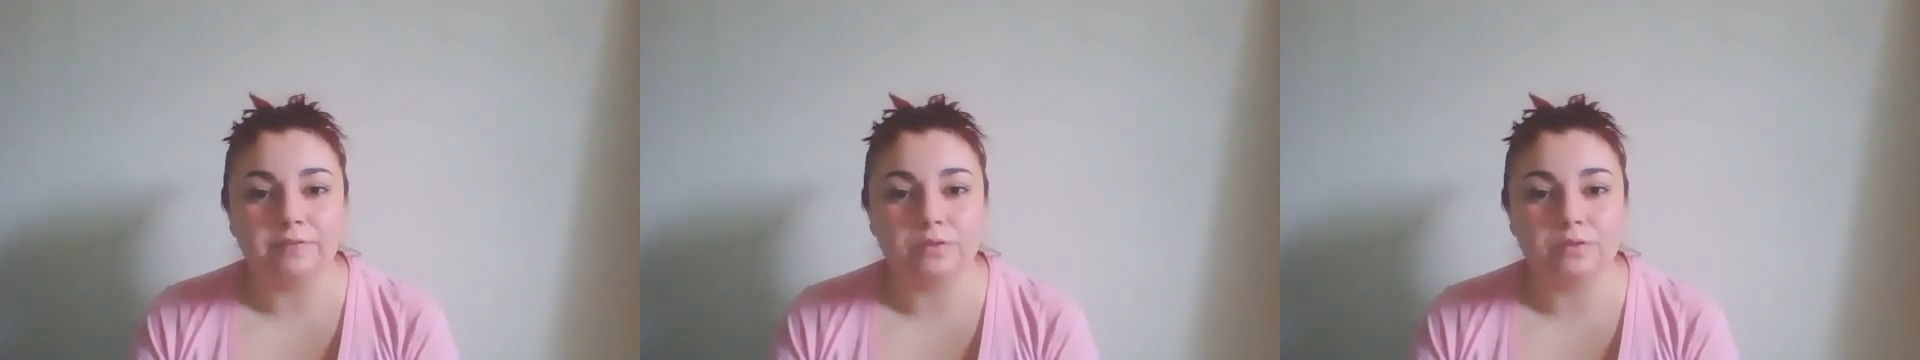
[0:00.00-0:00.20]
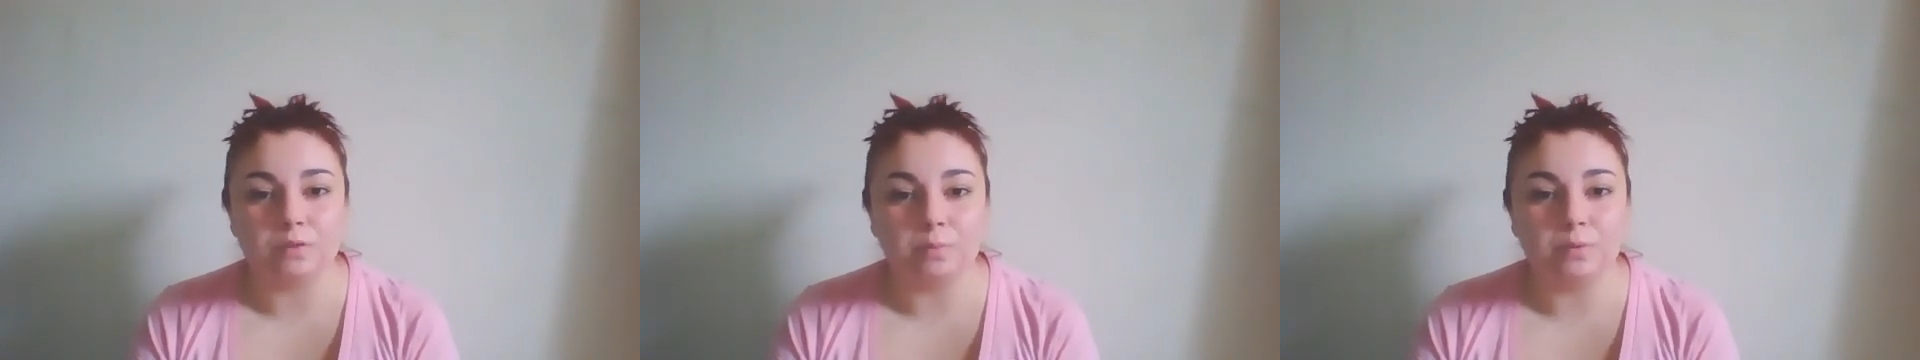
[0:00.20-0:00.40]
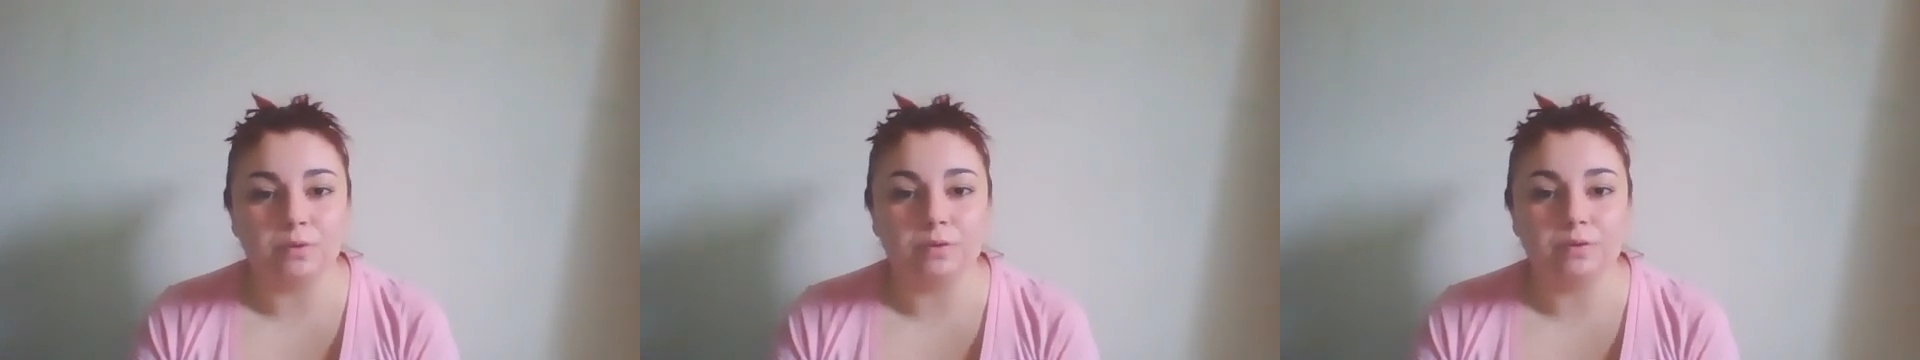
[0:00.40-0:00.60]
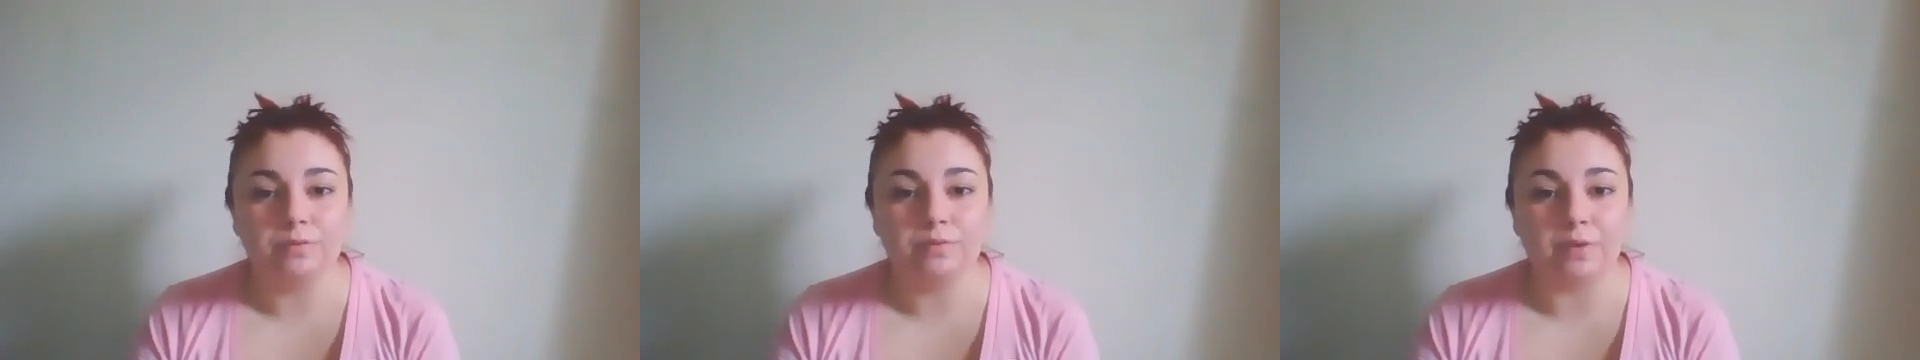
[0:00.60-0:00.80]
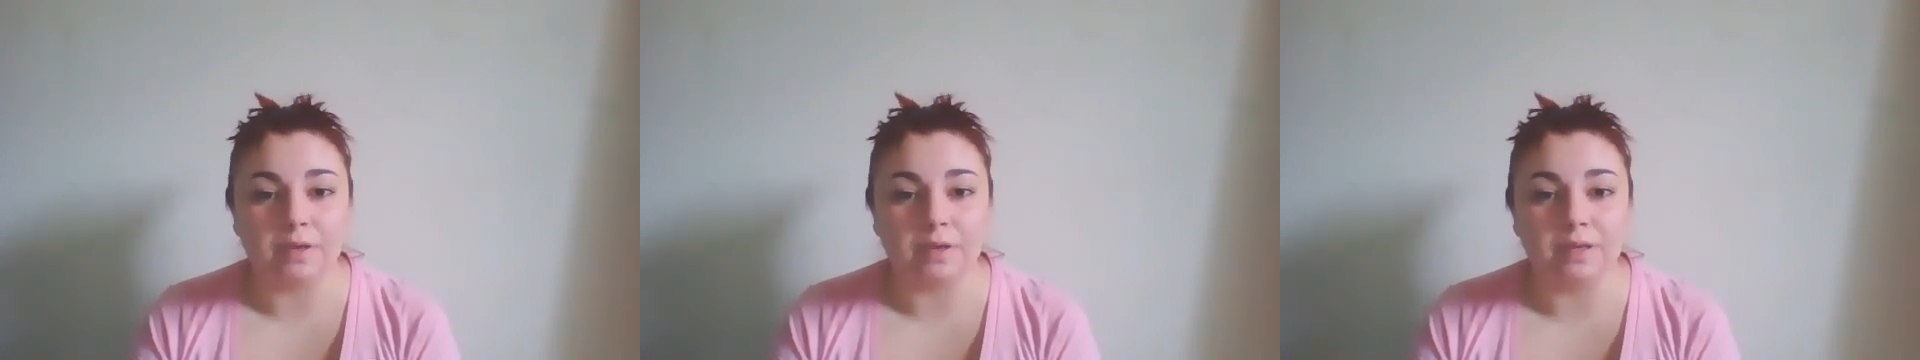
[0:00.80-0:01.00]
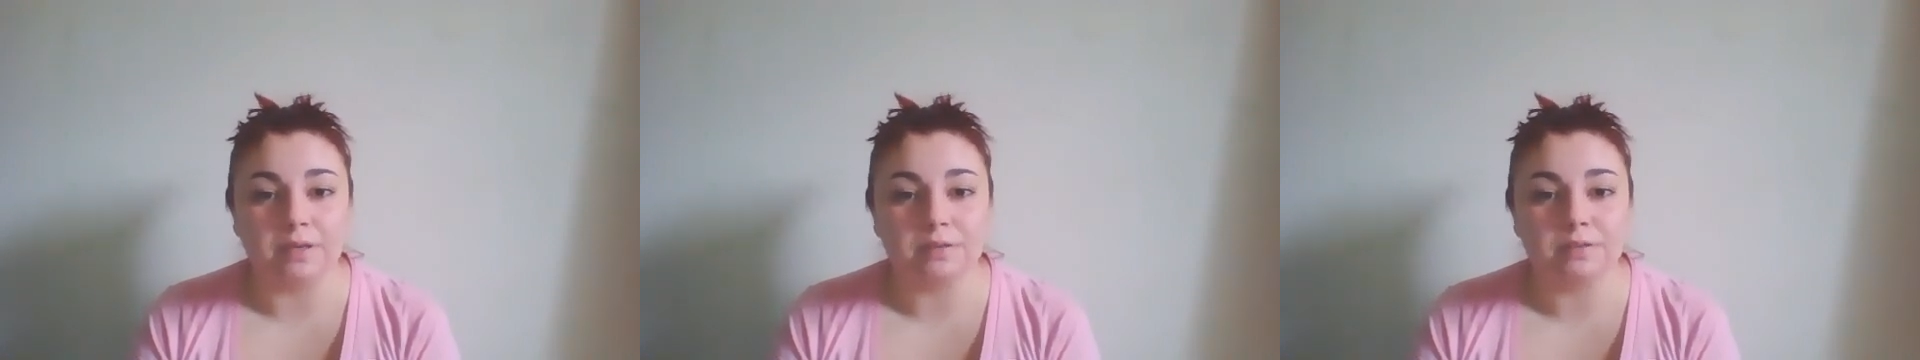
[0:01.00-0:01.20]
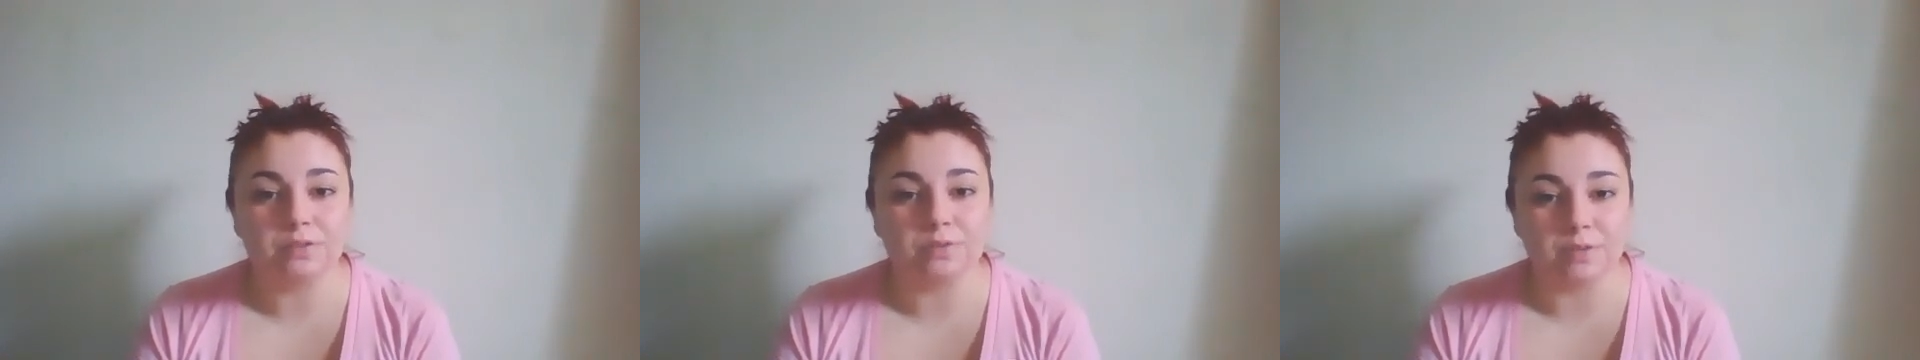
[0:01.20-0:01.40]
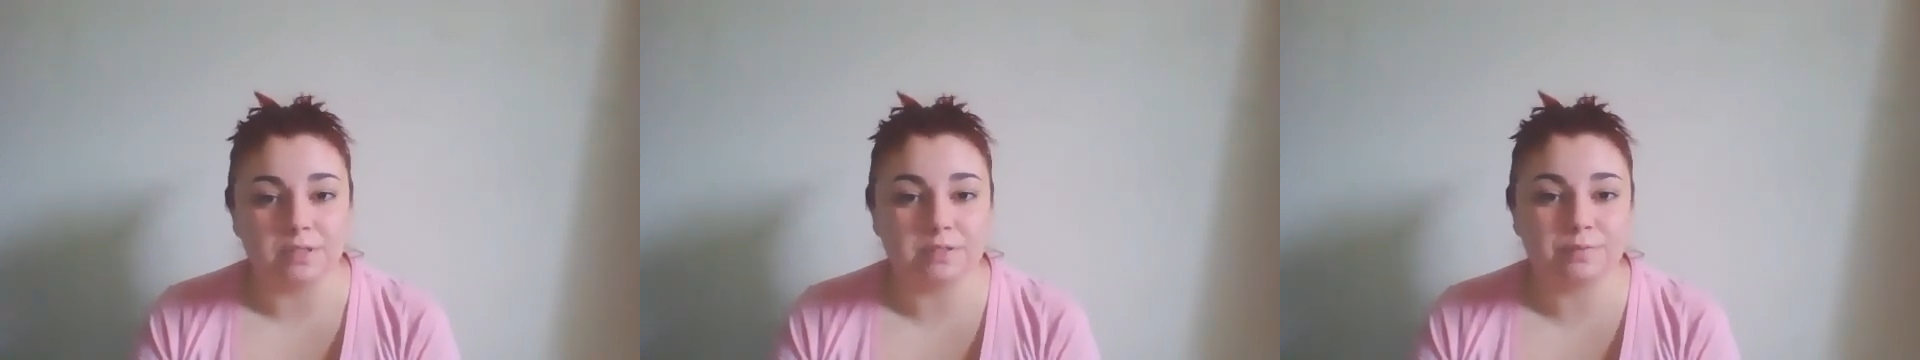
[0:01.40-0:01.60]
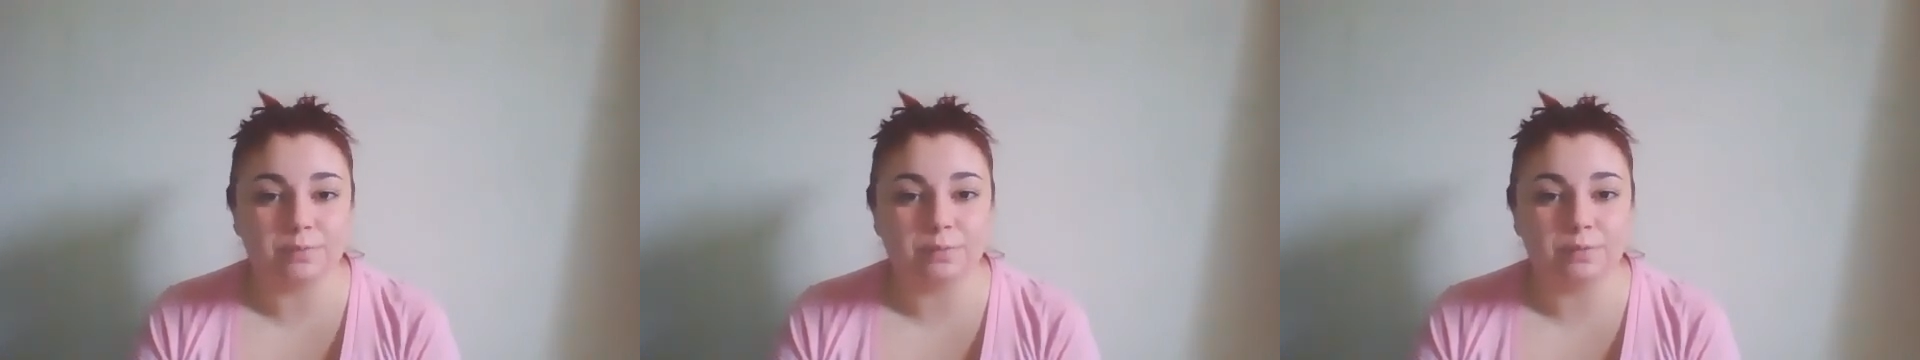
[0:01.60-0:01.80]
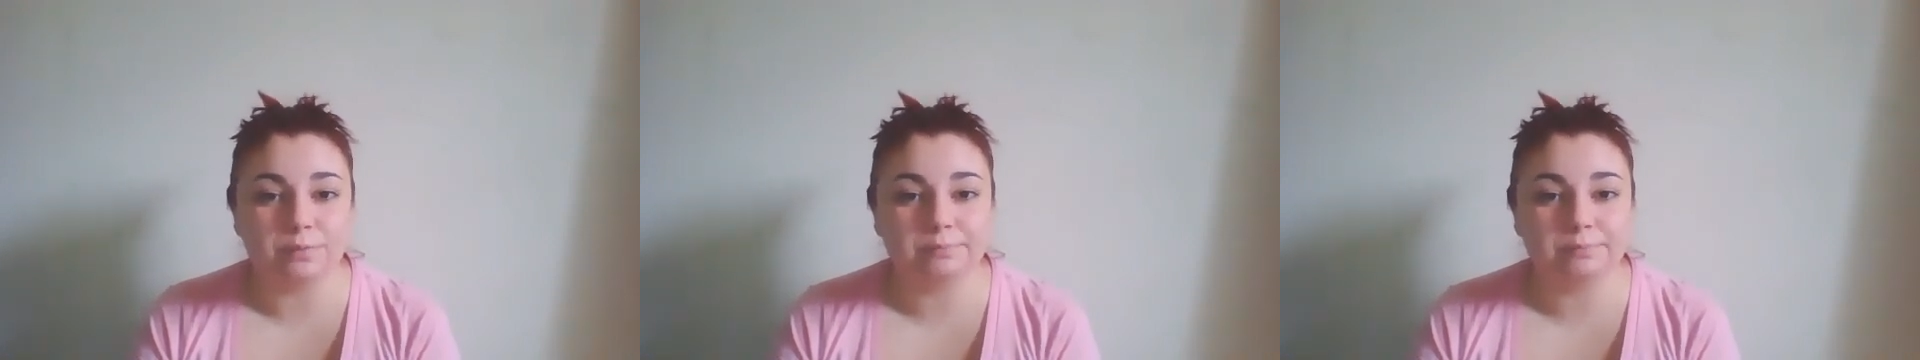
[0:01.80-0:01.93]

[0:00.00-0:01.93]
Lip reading: super fucking stressful.